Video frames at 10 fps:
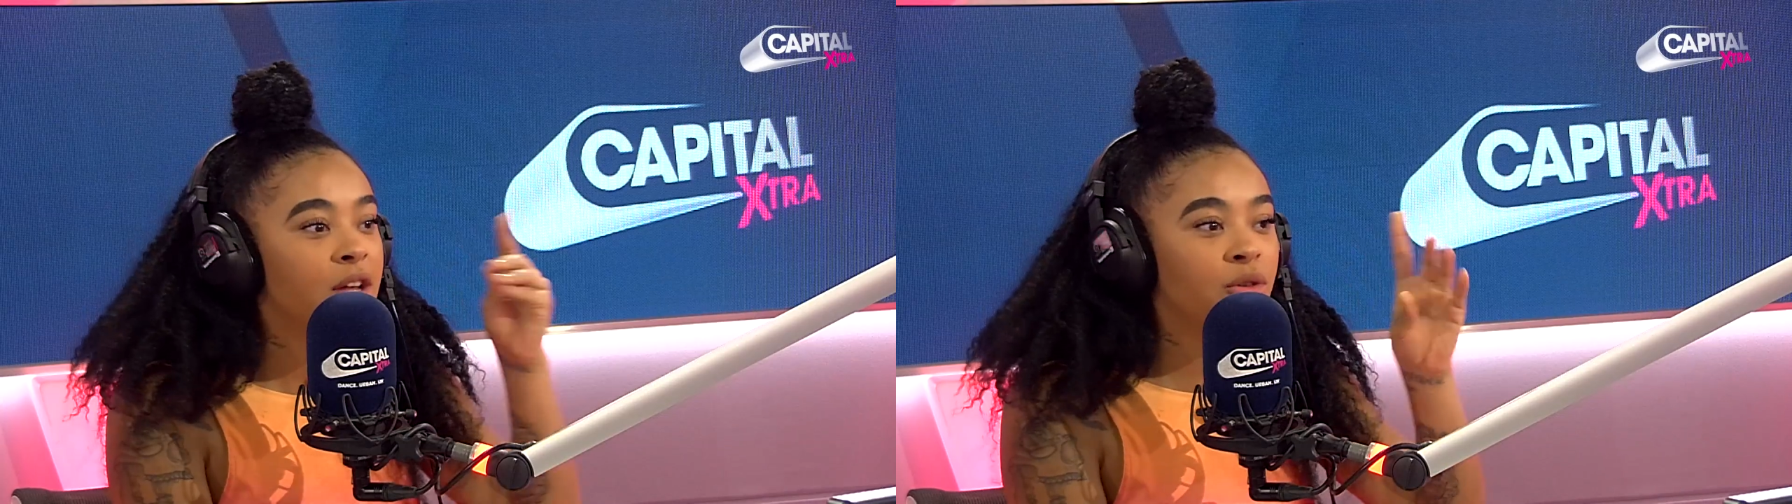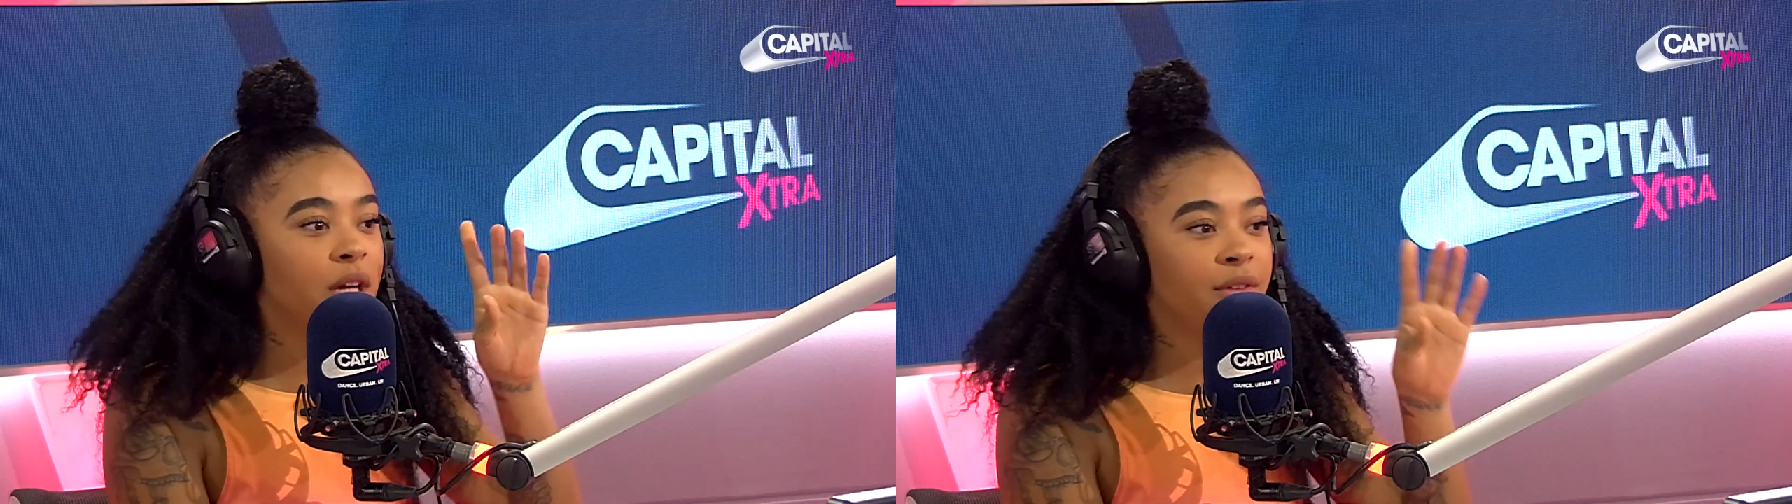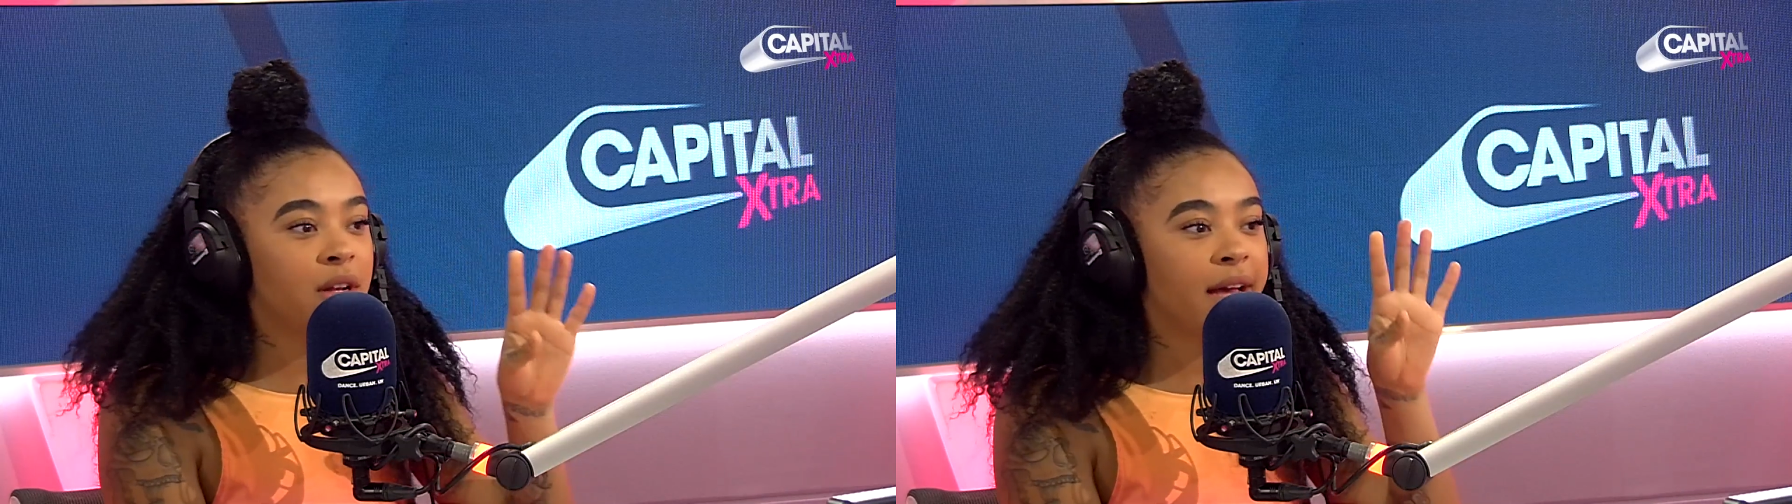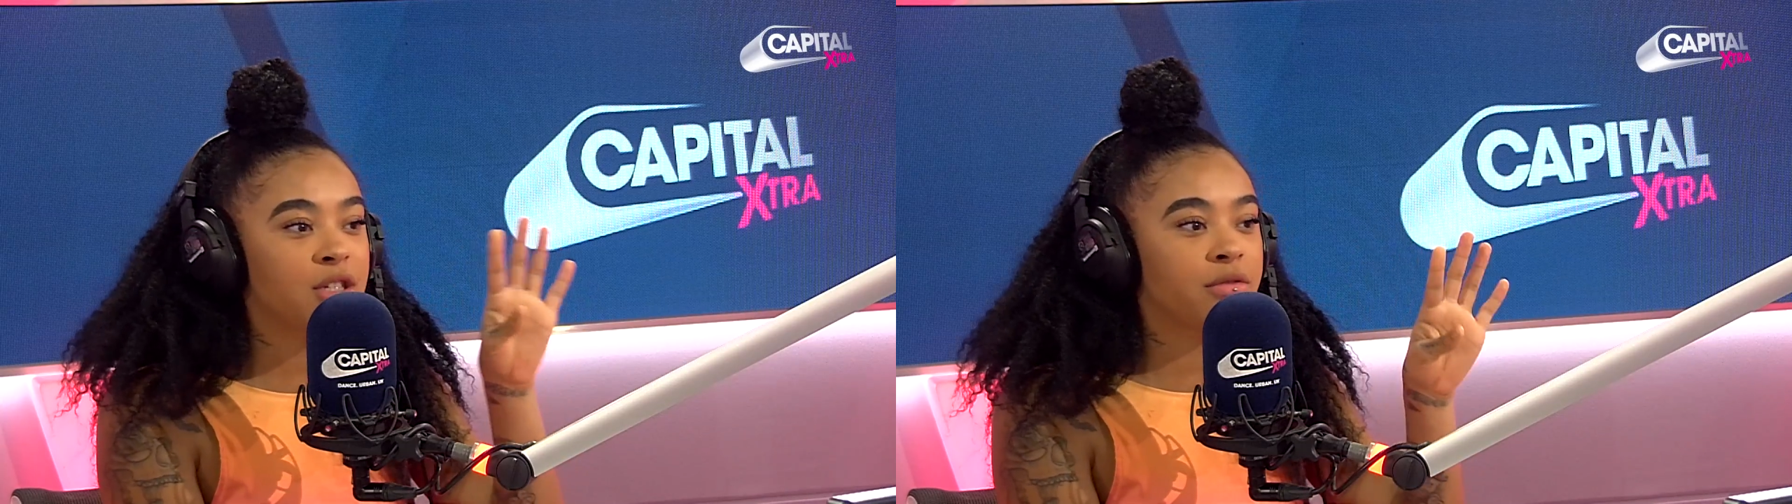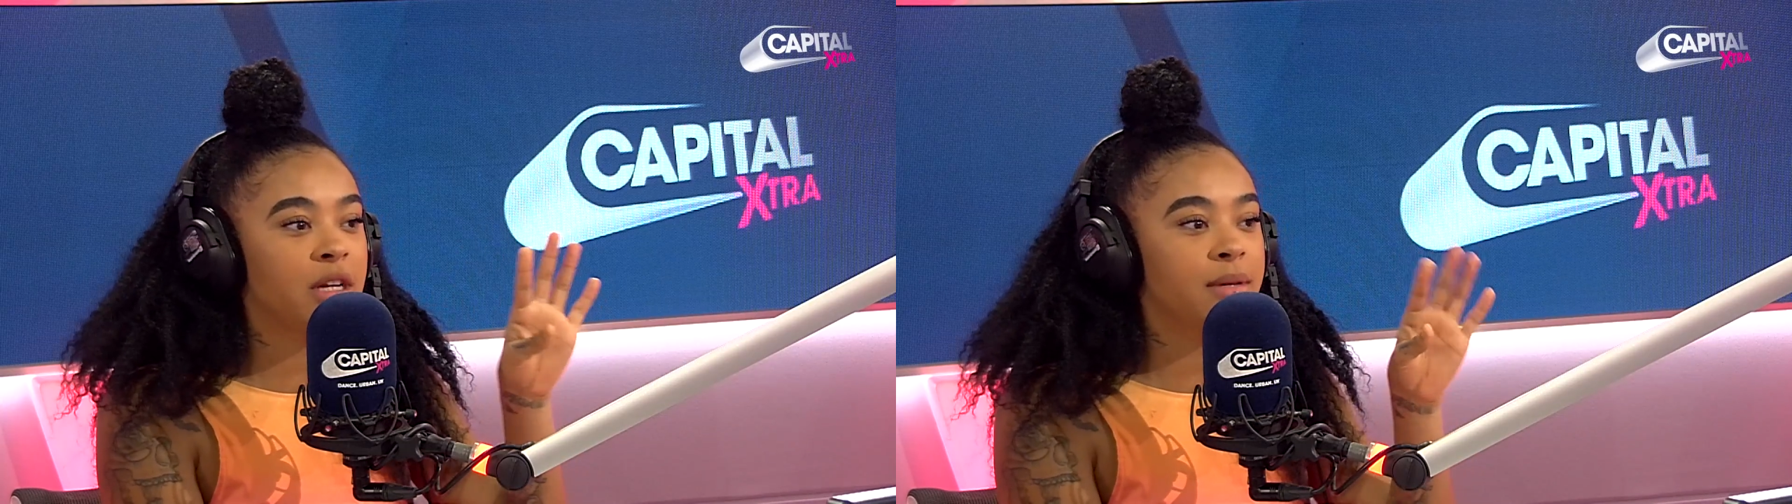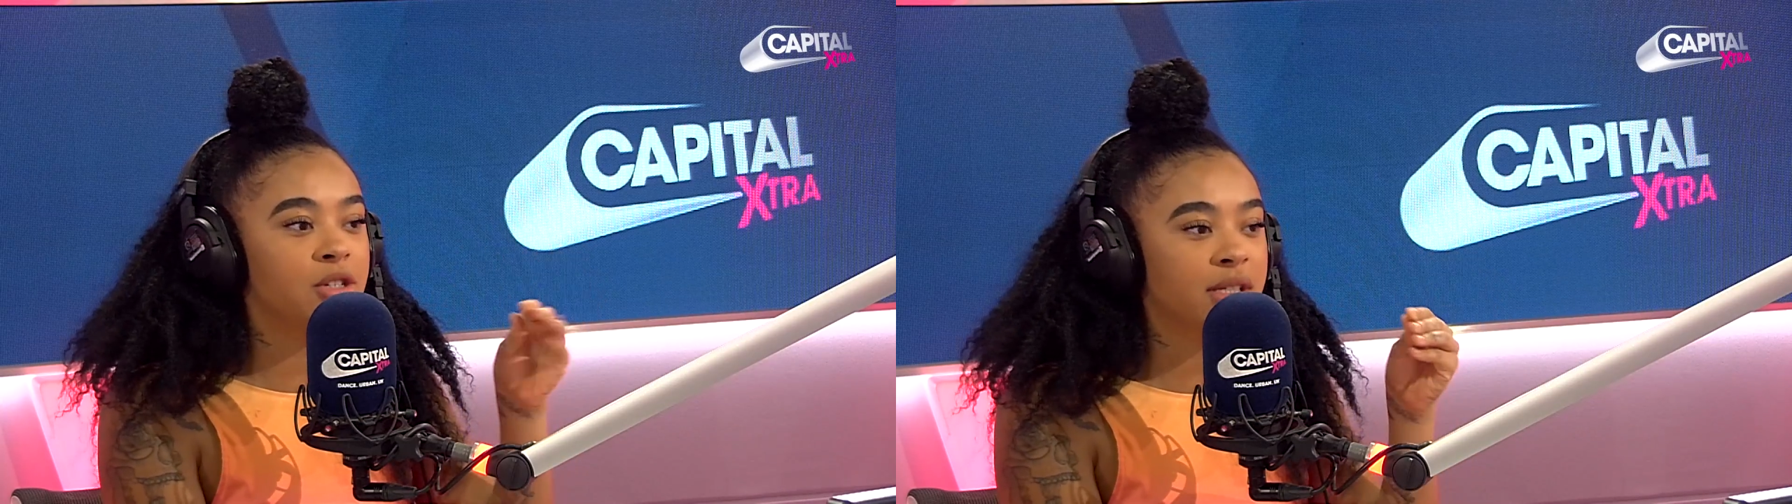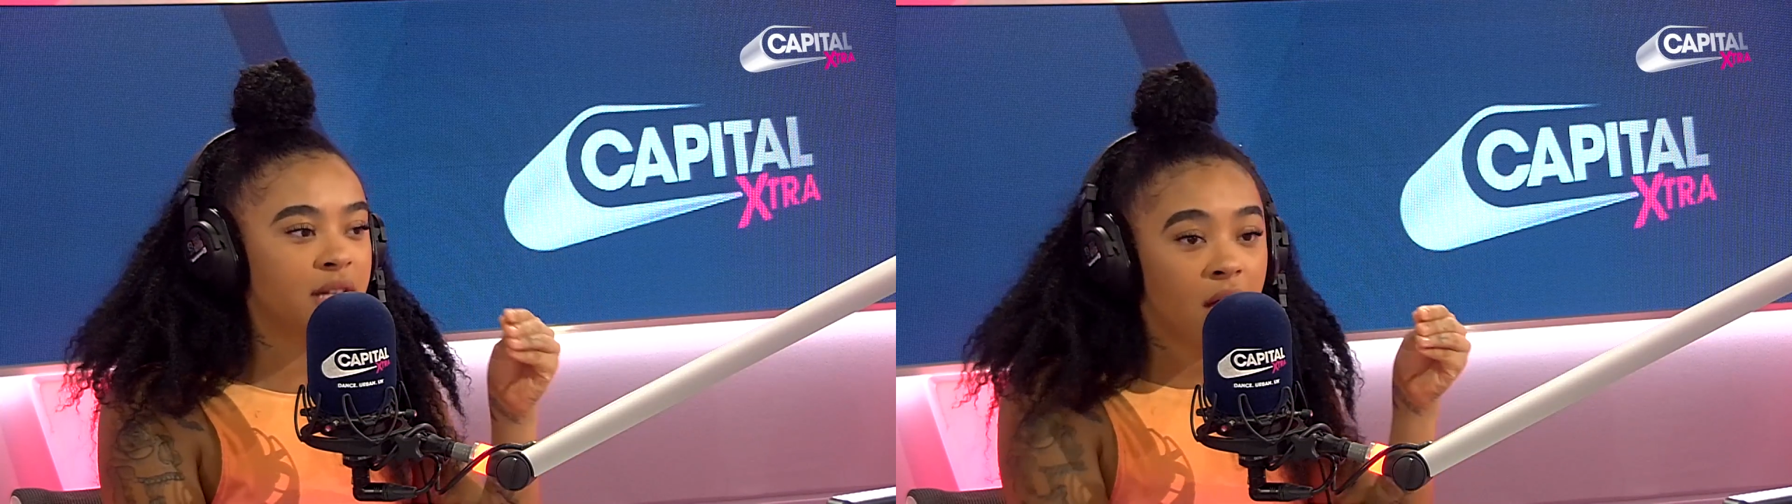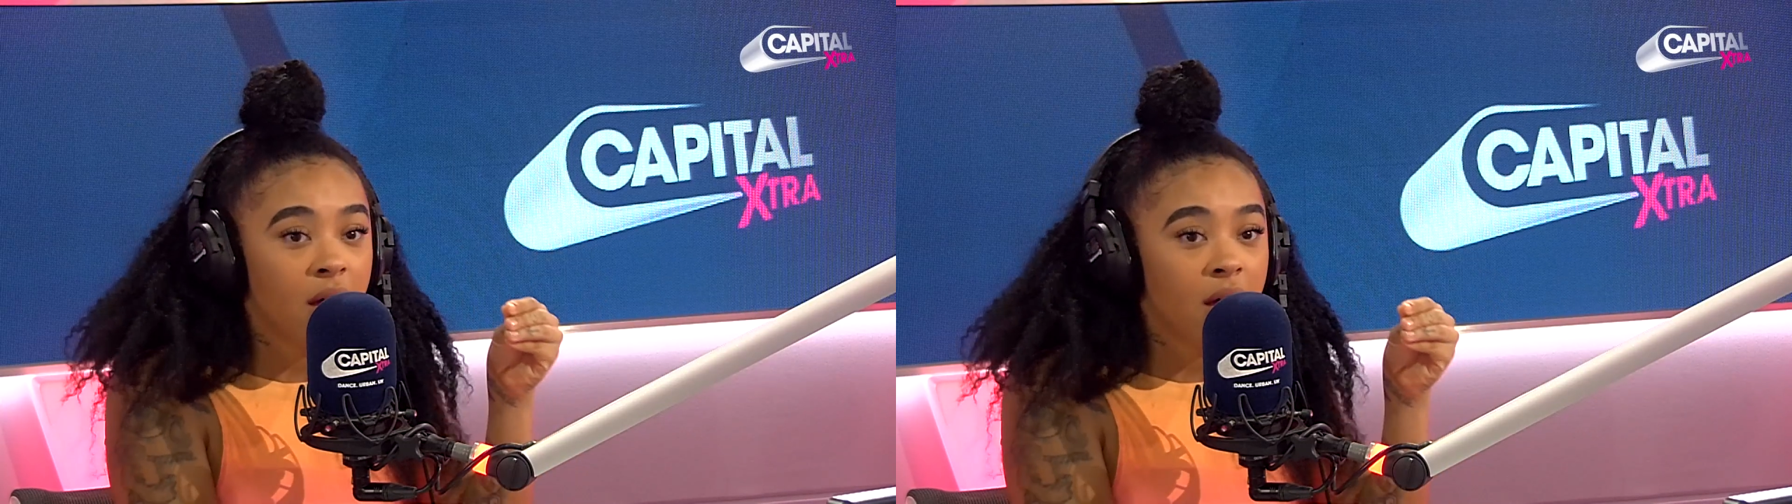not even like screaming, just a?